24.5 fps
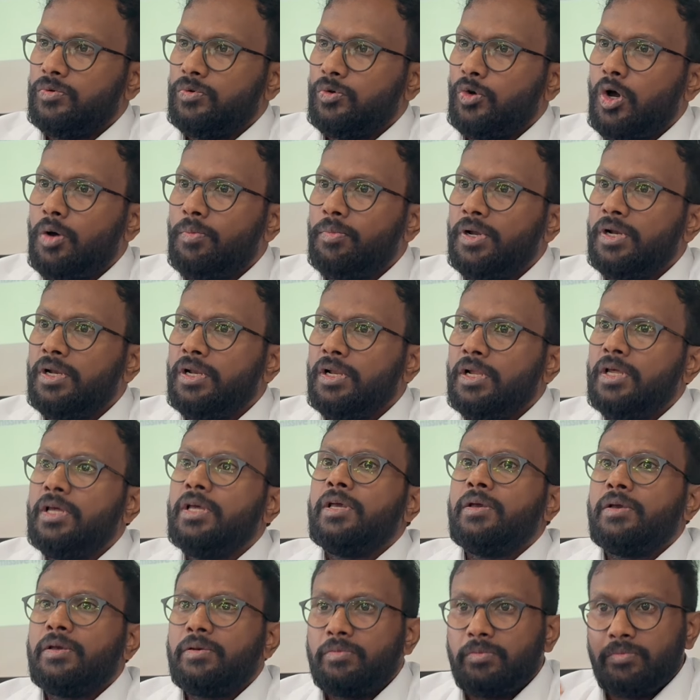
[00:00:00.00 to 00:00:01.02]
normal,
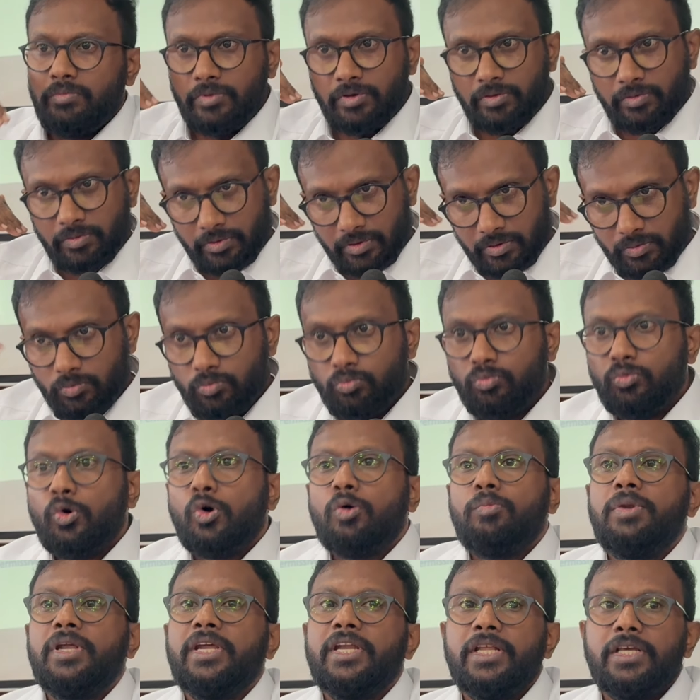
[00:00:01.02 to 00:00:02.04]

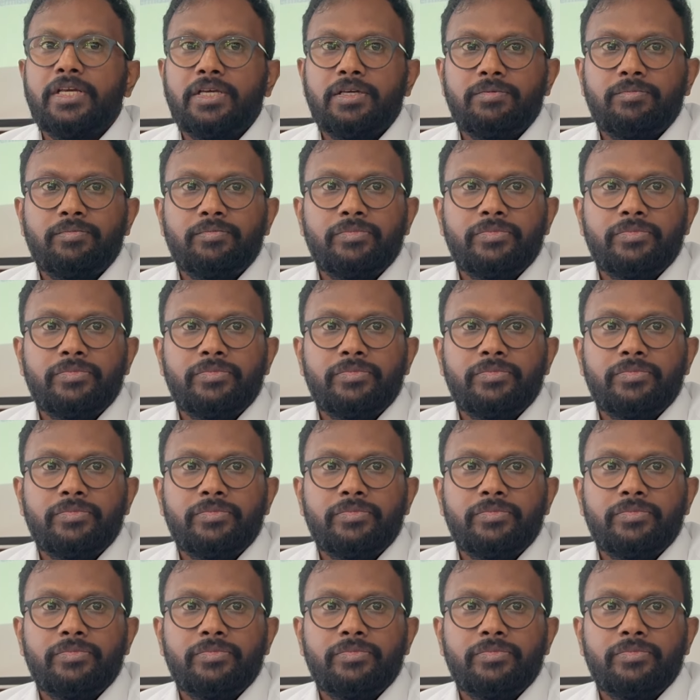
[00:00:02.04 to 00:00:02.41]
no bleeding.